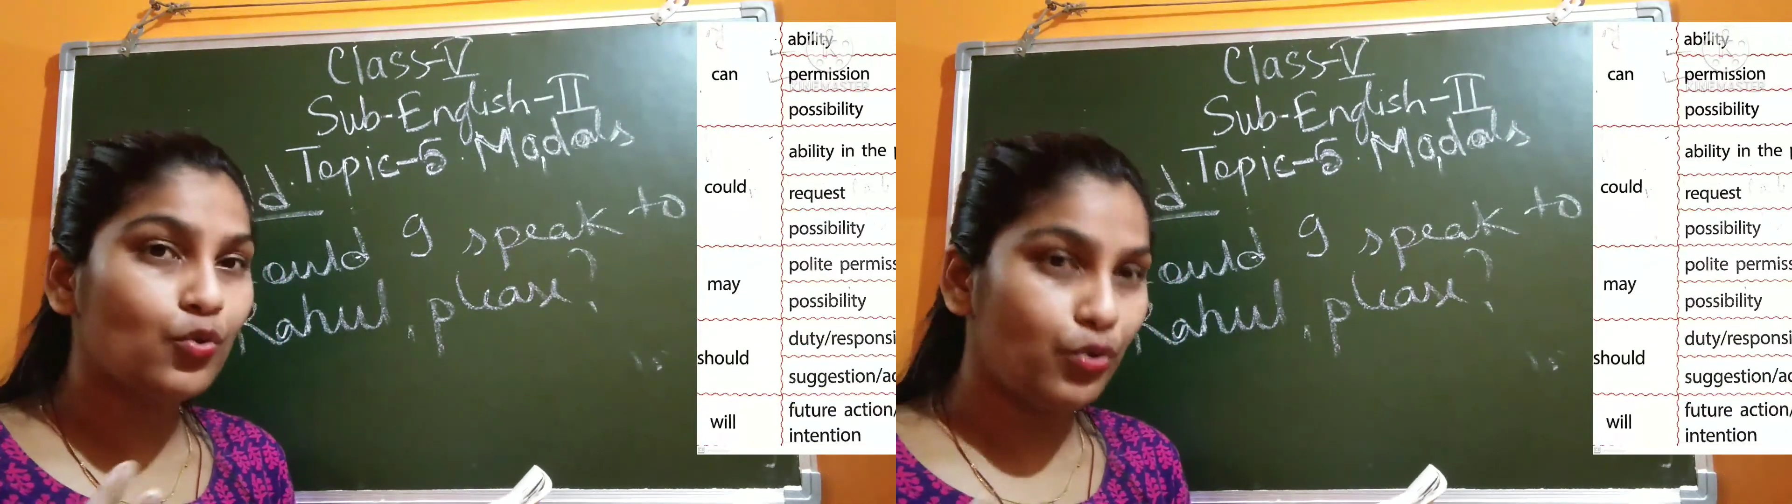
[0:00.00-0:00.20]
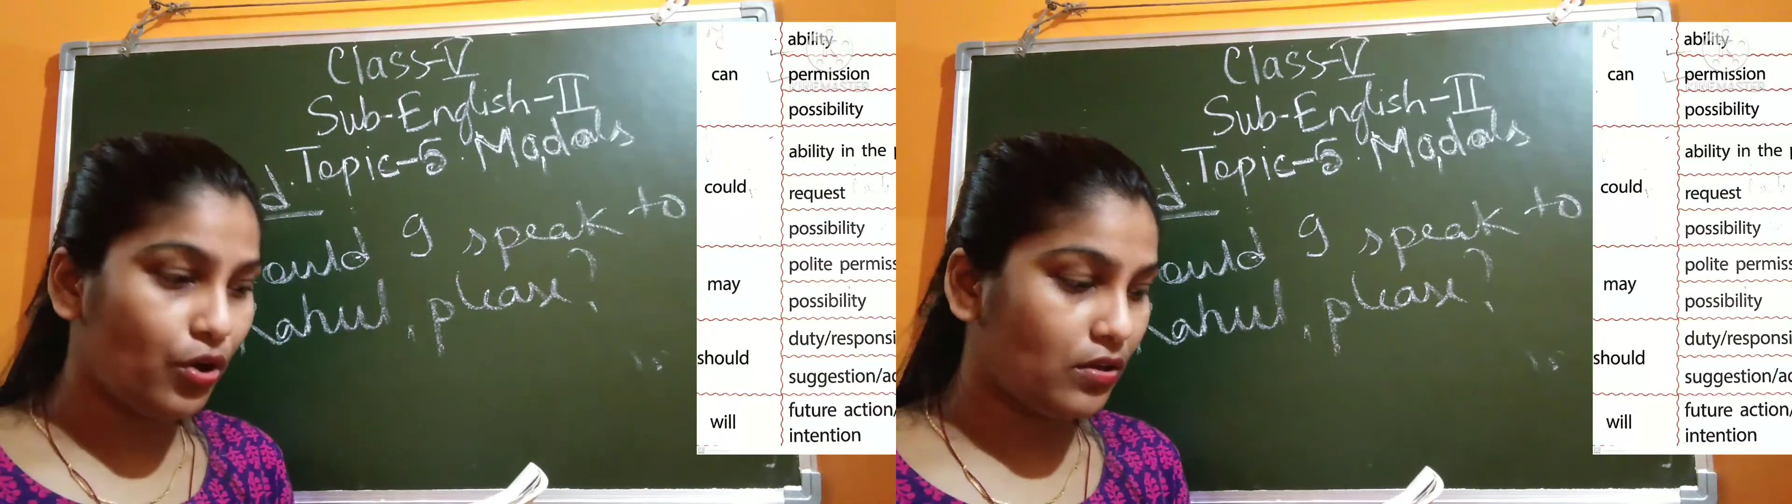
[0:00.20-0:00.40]

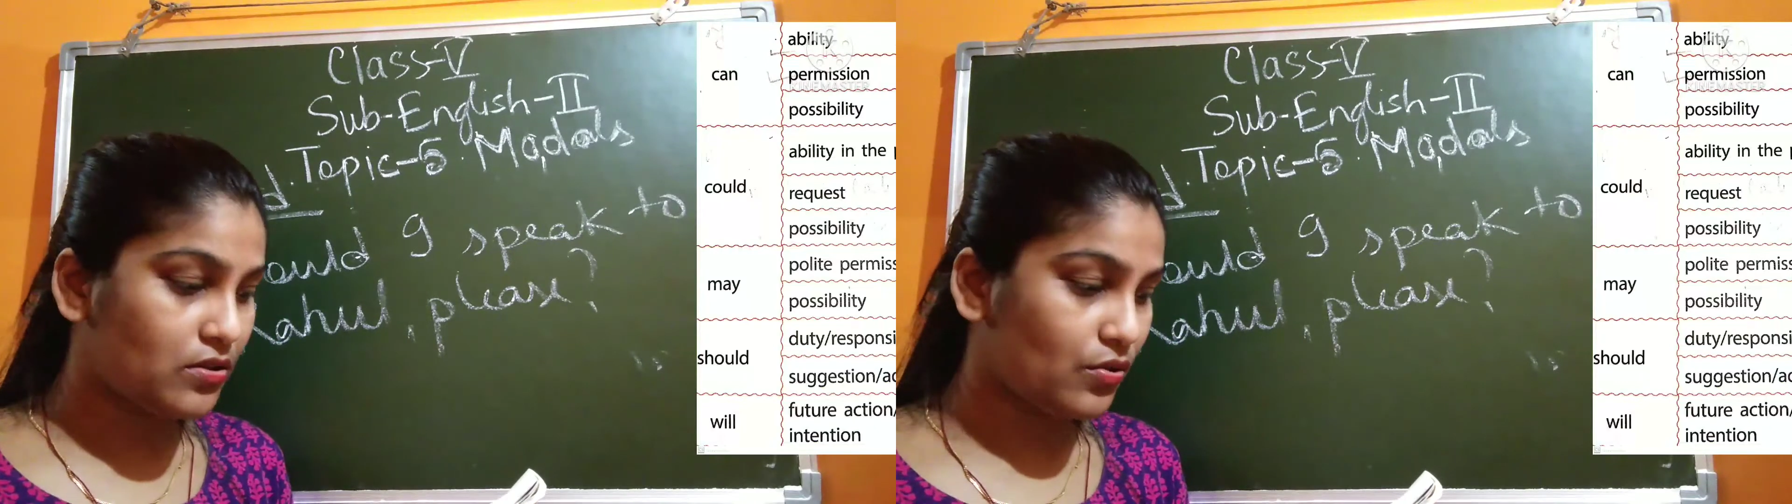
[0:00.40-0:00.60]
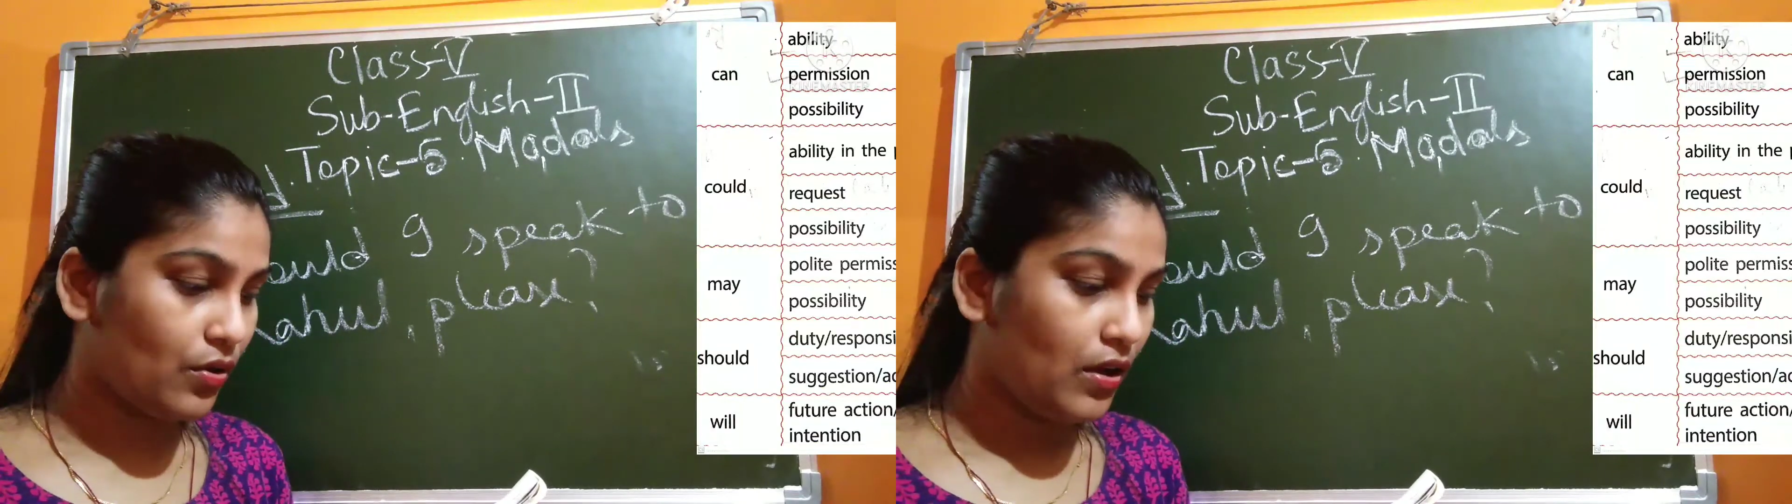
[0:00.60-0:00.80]
could
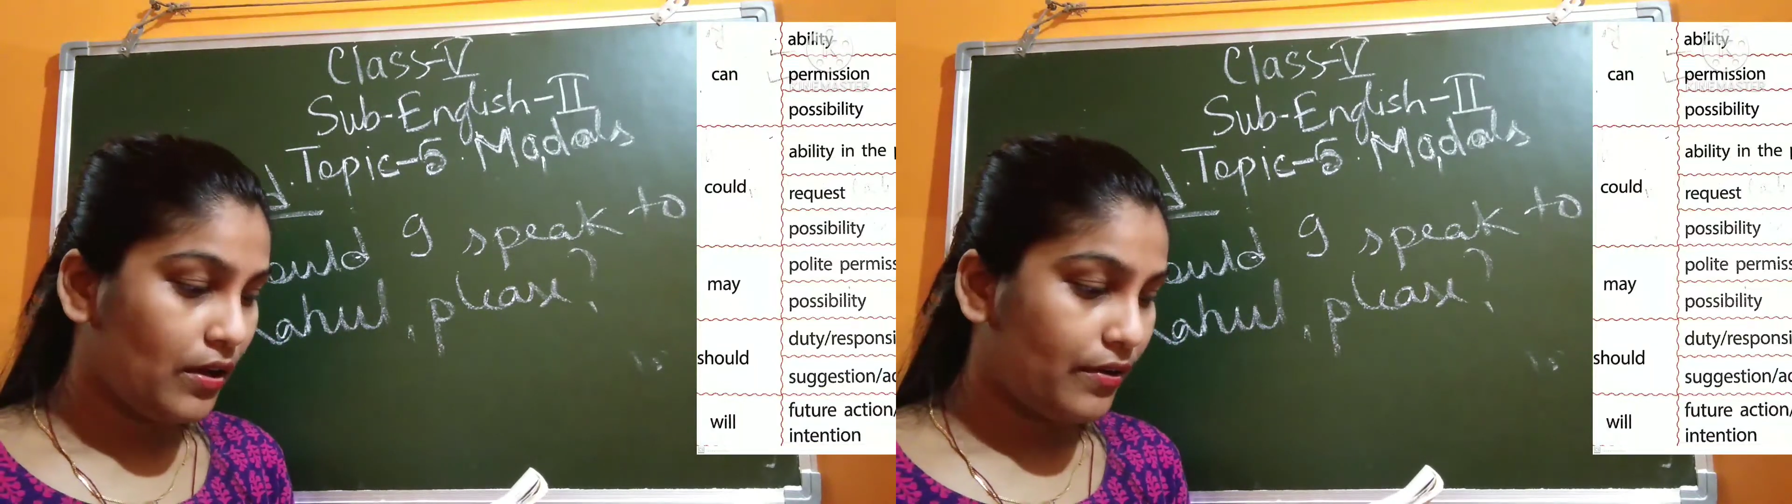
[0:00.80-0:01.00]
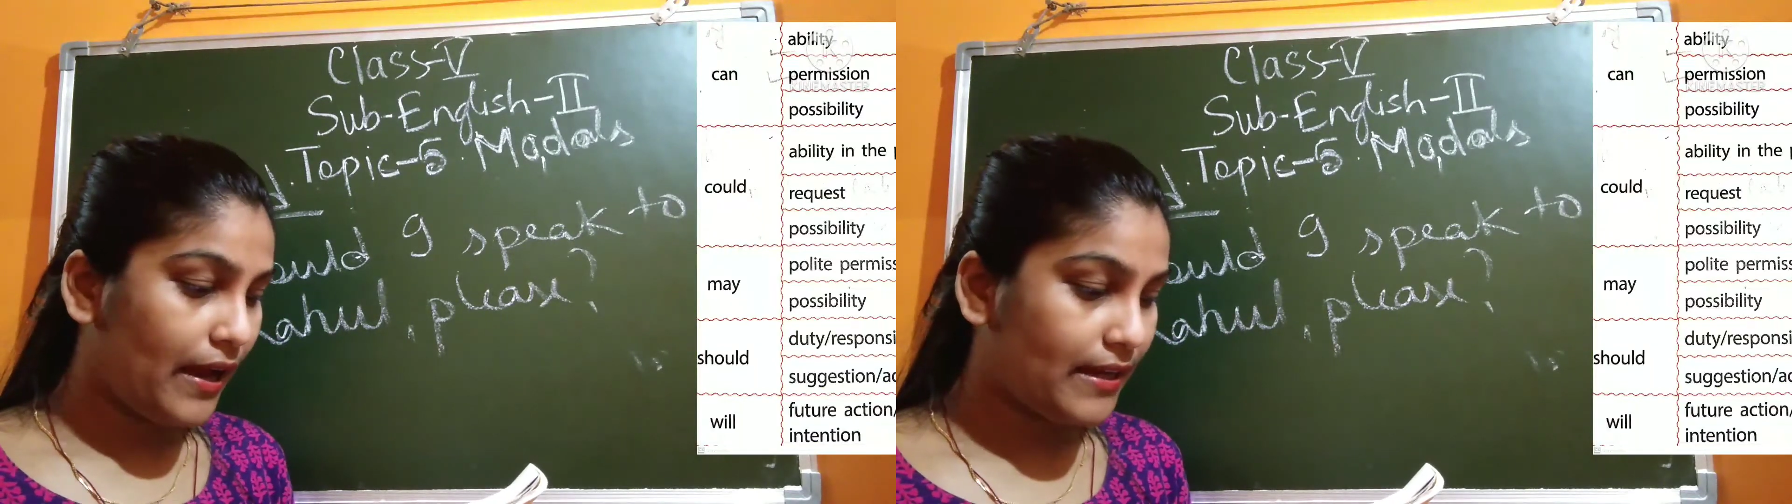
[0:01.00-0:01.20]
also,
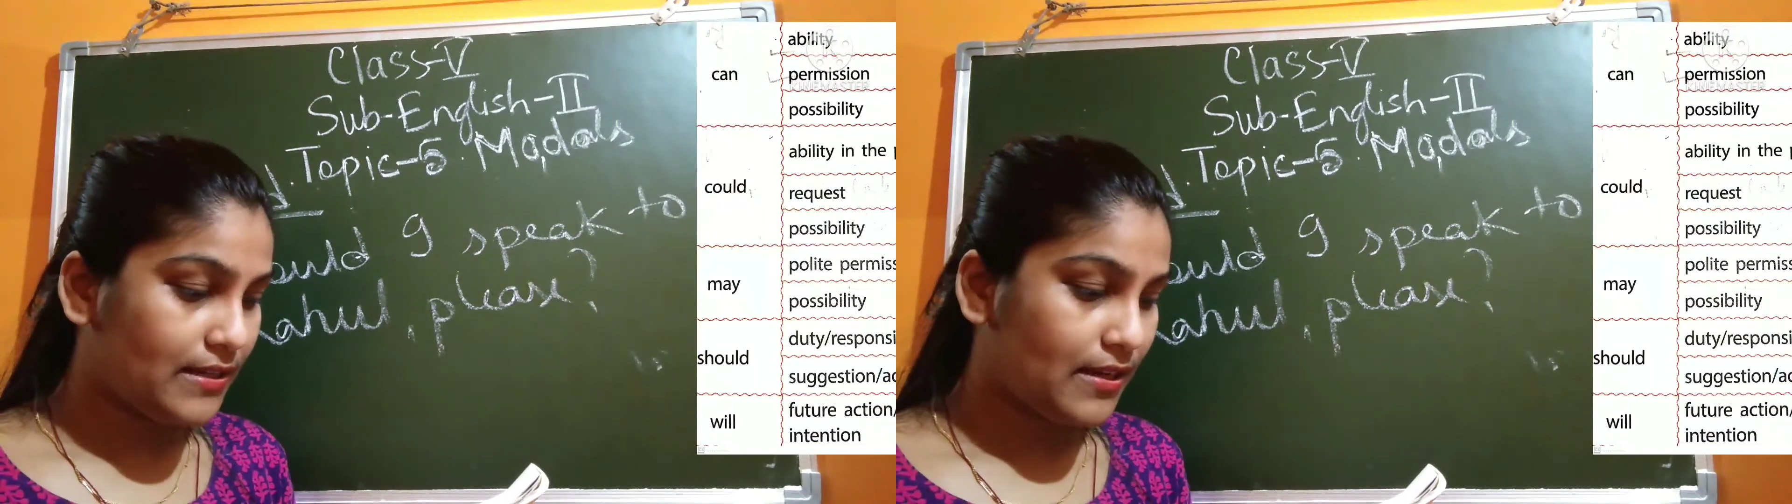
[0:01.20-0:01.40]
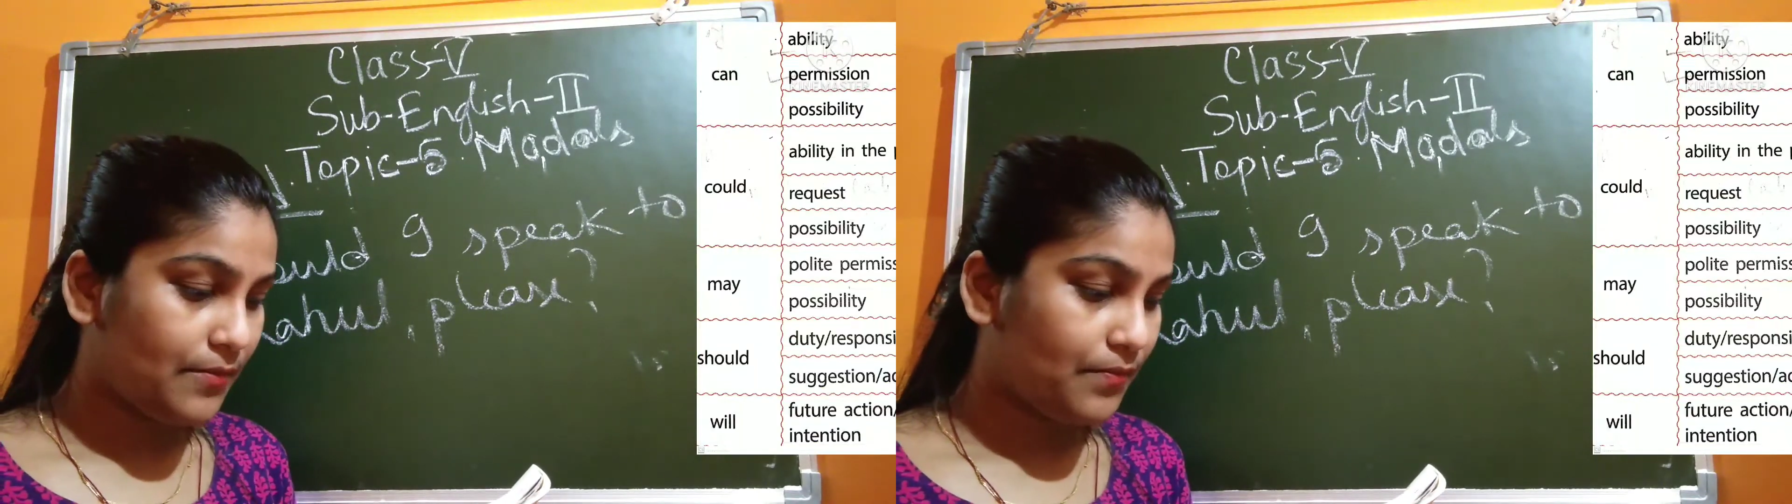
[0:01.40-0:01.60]
right?